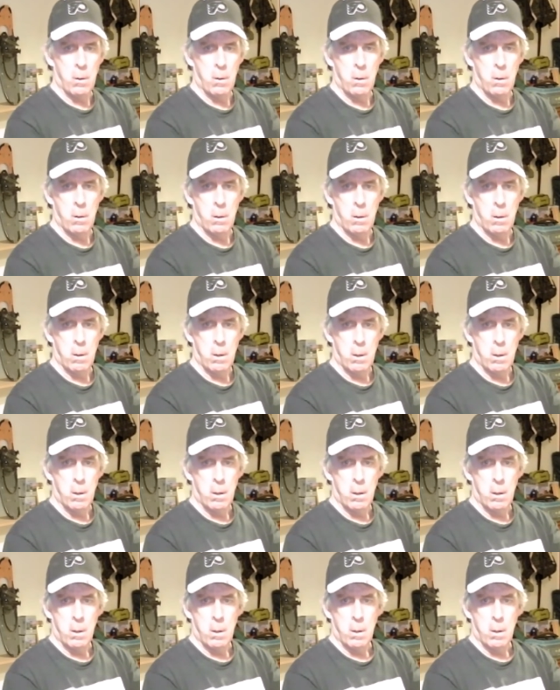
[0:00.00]

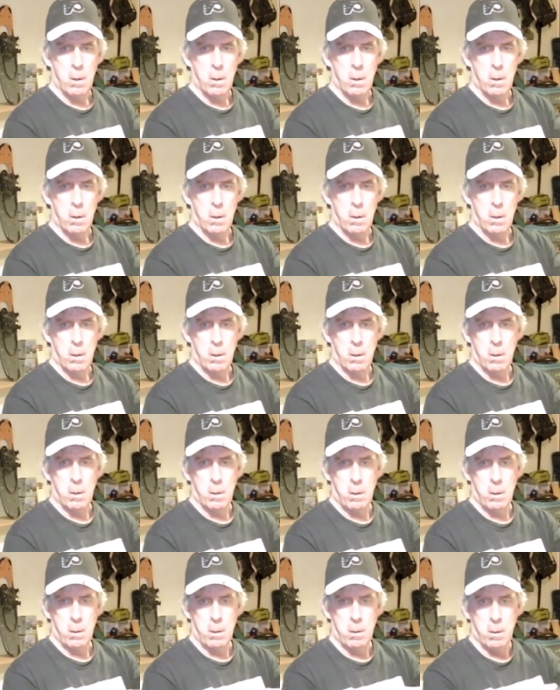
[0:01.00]

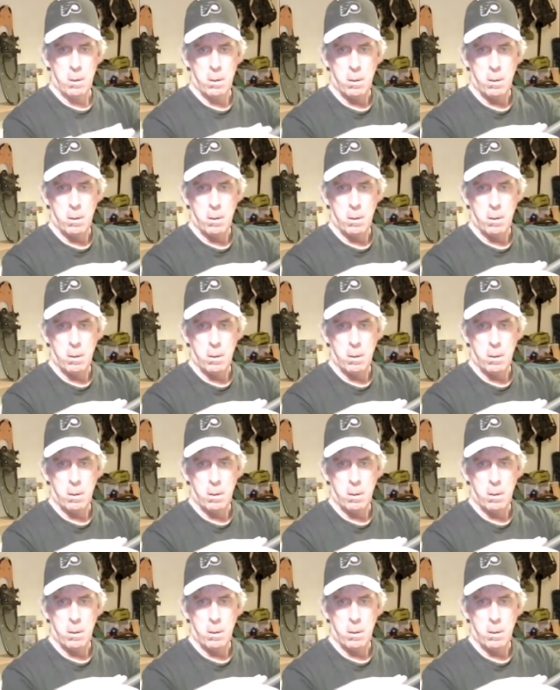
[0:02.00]
(no one is talking)